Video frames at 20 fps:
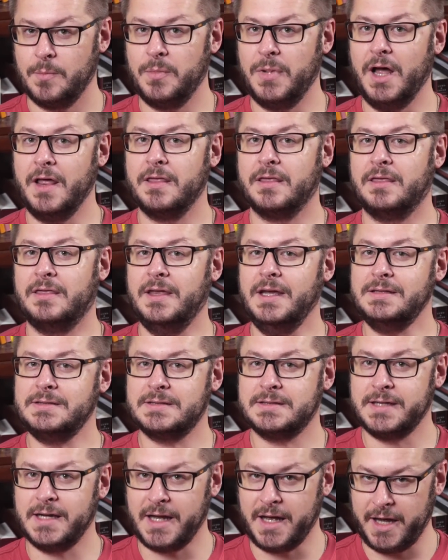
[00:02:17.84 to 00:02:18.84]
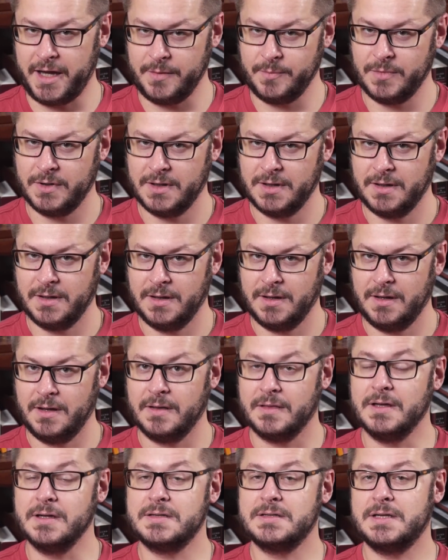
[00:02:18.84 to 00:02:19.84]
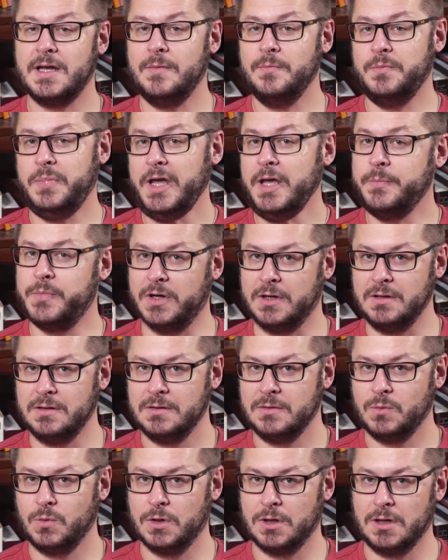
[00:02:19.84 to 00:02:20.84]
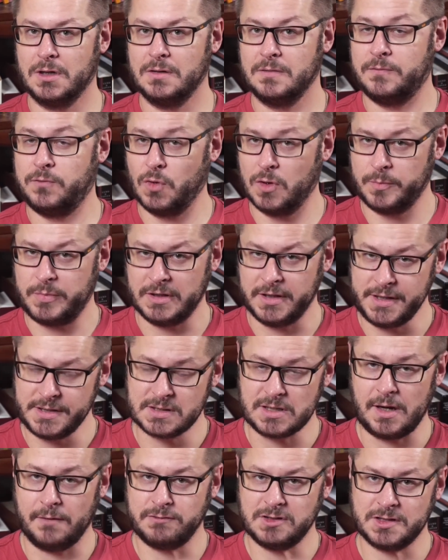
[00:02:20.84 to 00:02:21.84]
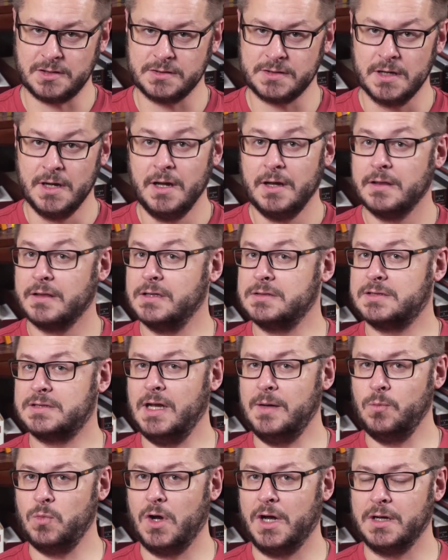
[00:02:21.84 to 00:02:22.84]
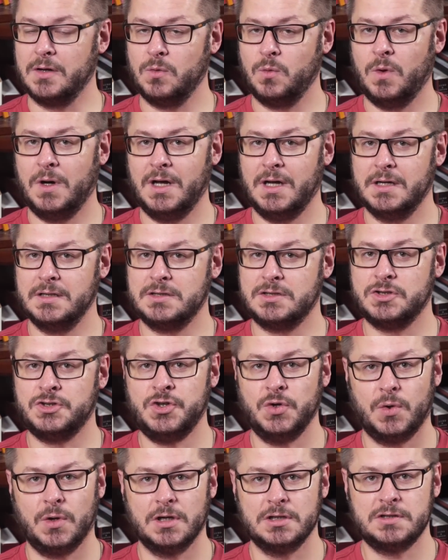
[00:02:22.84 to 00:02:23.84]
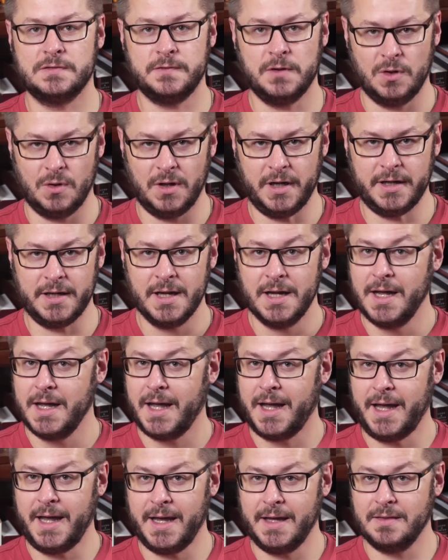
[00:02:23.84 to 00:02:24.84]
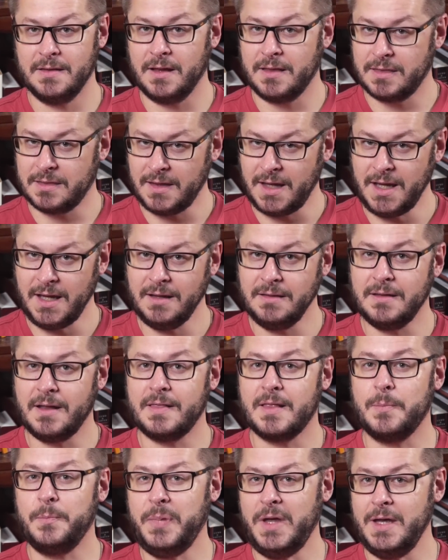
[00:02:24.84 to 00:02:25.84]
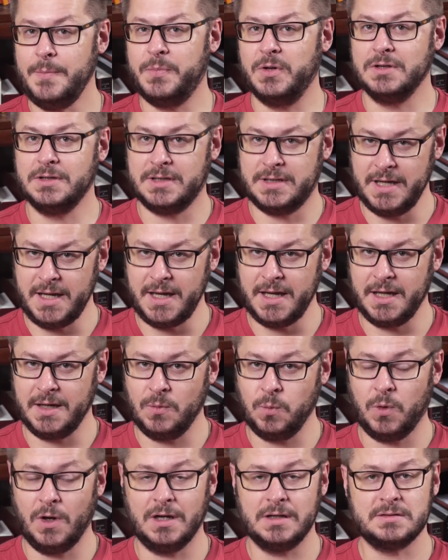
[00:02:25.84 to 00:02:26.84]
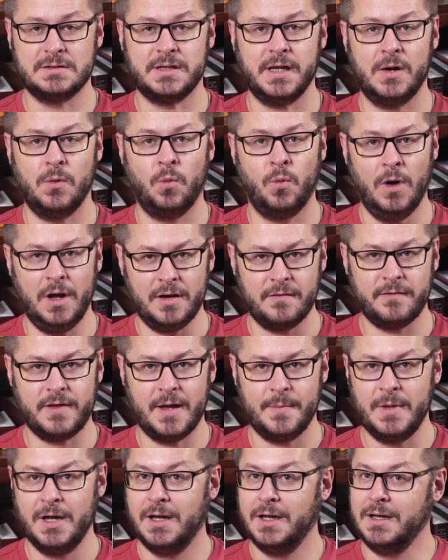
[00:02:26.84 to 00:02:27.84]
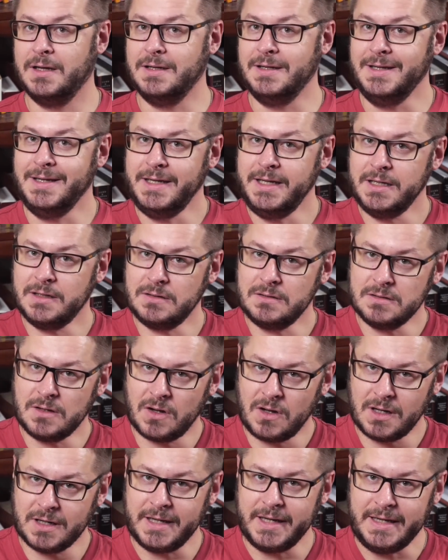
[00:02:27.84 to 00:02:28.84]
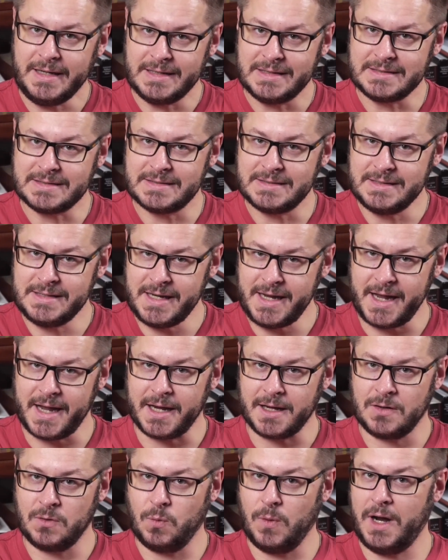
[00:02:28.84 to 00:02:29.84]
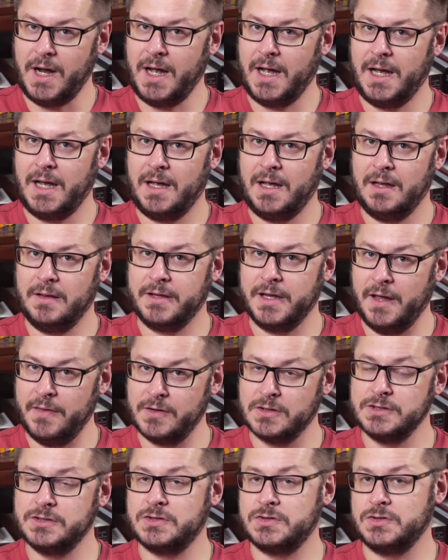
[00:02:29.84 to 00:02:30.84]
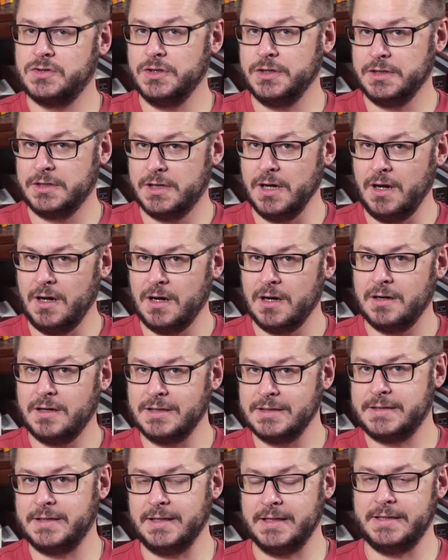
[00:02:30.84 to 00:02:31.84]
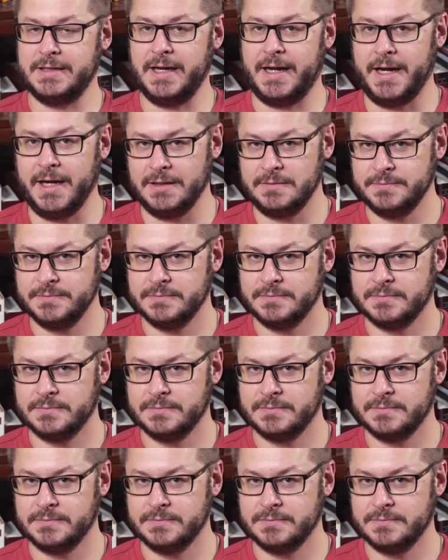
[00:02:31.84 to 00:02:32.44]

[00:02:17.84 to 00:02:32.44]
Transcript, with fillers: But this time, the some people were four police officers. The someone was George Floyd. And the thing that the people did was that one of them kneeled on his neck while the others stood guard until he died.